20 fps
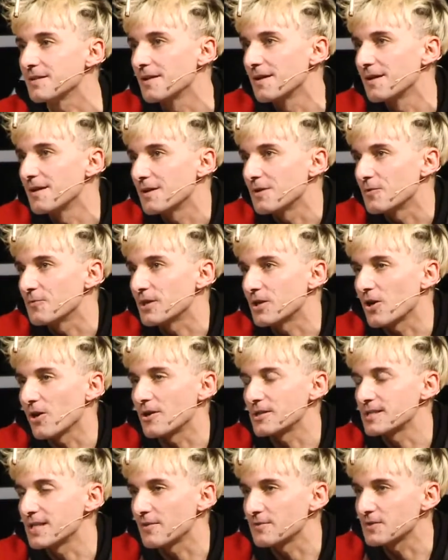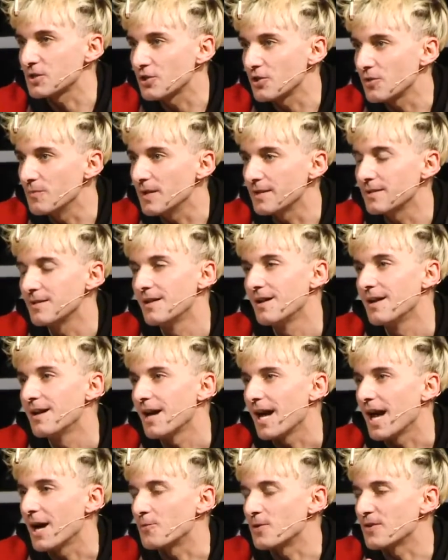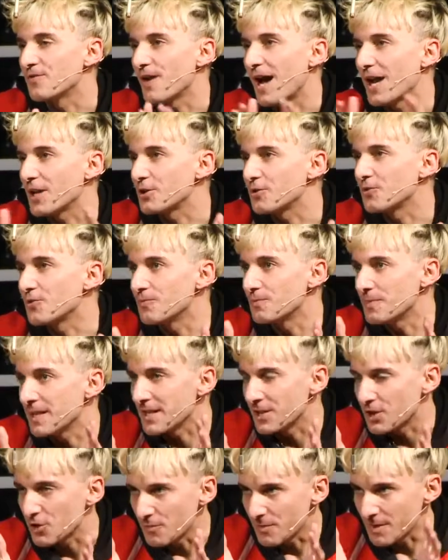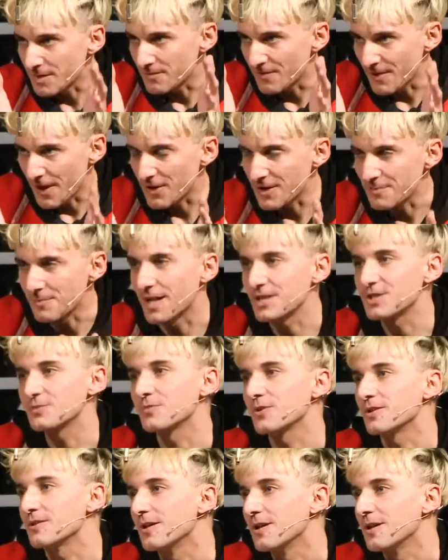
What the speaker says: And we call ourselves human, and we value being human very much,